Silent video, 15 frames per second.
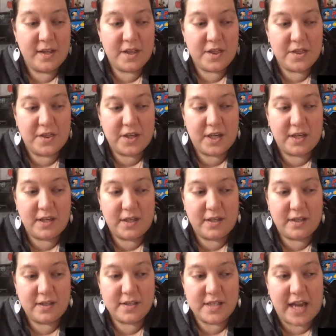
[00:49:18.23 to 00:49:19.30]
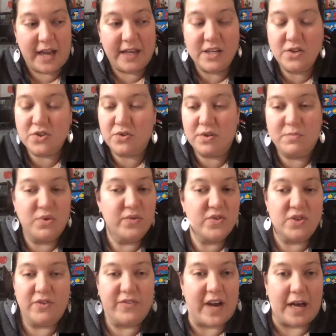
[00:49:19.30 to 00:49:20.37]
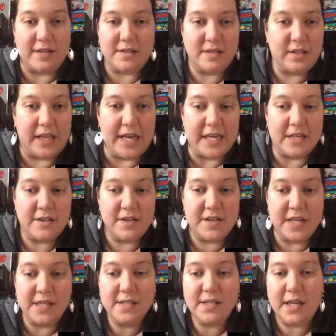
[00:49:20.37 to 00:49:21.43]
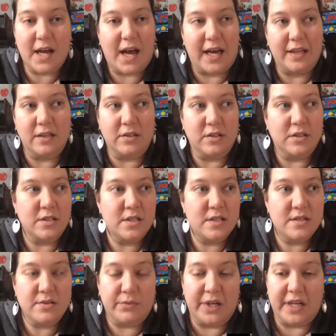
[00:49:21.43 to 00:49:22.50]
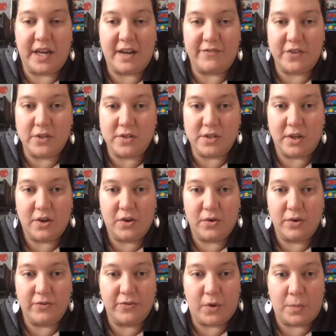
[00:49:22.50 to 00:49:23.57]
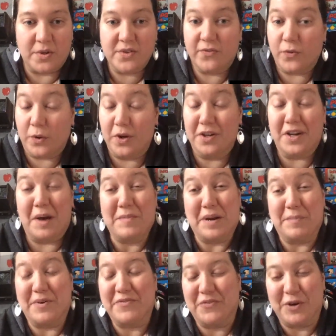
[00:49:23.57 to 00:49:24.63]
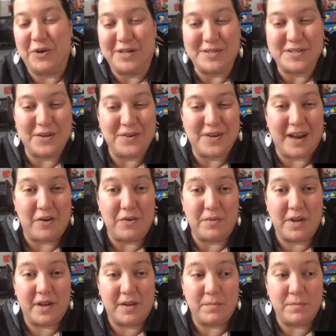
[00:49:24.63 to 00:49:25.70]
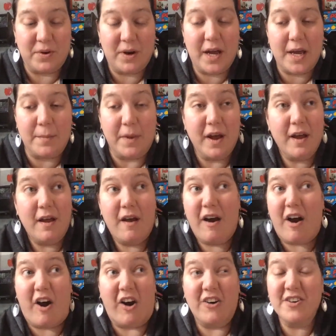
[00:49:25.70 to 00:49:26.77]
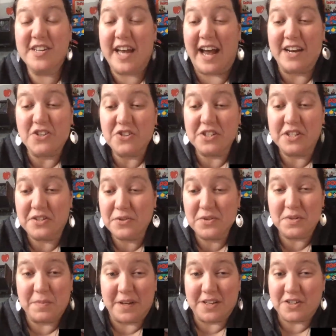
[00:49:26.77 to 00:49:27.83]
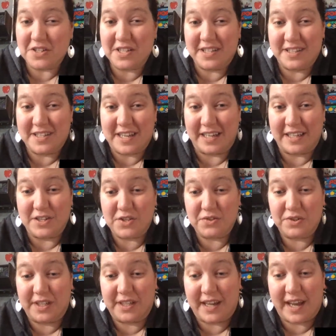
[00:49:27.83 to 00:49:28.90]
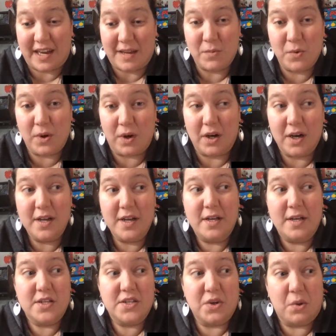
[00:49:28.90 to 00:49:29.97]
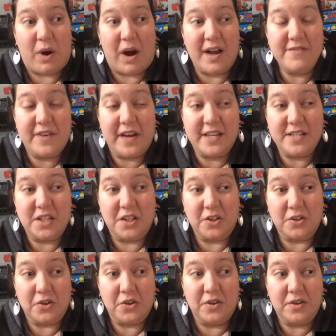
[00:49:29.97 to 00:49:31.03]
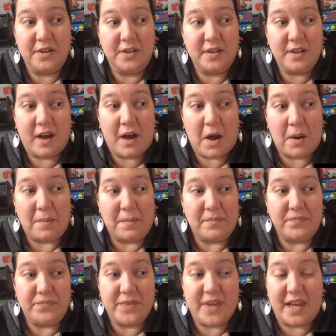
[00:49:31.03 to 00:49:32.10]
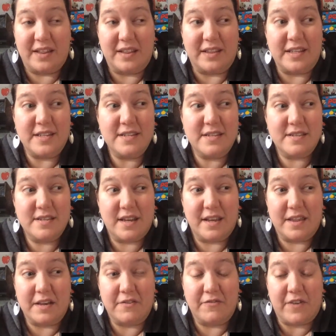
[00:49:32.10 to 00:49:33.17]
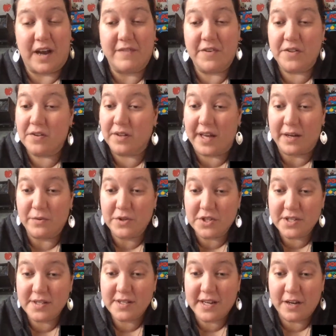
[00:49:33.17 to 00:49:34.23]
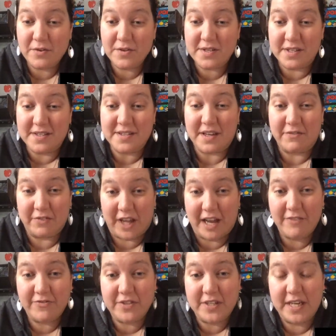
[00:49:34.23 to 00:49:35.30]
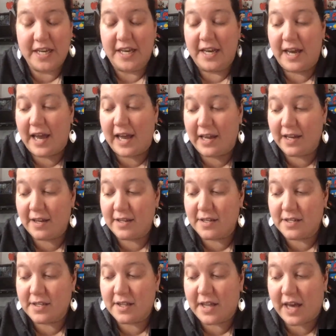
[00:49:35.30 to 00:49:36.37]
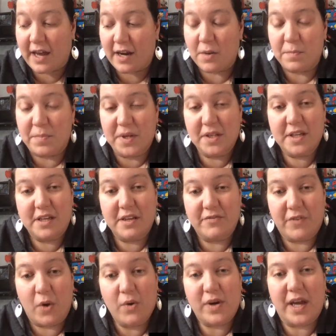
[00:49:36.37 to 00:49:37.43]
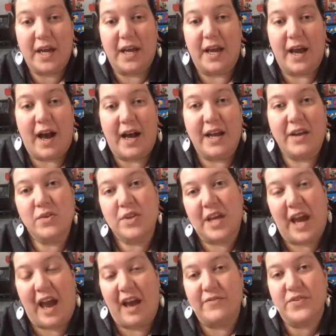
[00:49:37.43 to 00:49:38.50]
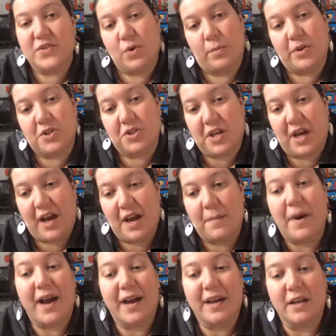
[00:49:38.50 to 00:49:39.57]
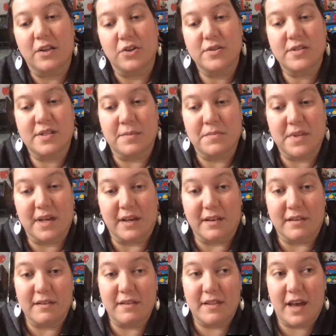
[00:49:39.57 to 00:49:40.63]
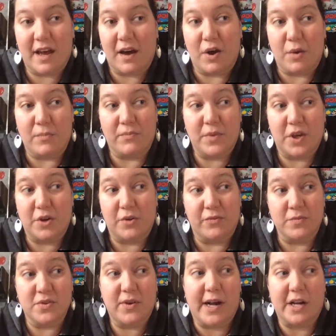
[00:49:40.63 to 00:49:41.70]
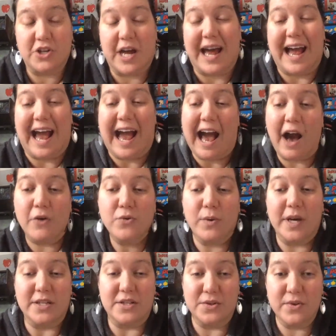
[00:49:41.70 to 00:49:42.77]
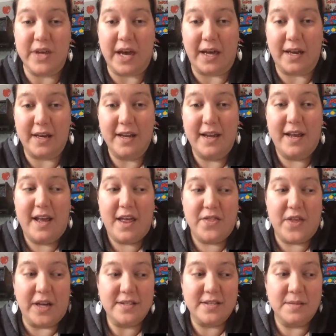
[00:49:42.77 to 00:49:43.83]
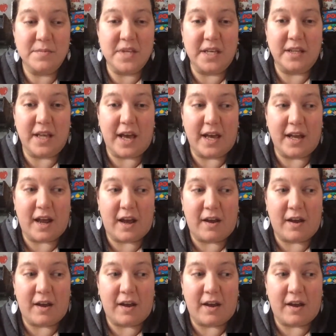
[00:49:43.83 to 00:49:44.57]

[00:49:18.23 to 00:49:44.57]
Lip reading: The tech industry moves too fast. Like the things that I learned 3.5 years ago, or almost 4, coming up on 4 years ago now in Prime, aren't actually used much in the tech industry anymore. So I've had to learn at least, I think, 5 other languages now since I've left. And that ability of, okay, I only have so much time, I got to learn something, from scratch. How do I do that? That's something that,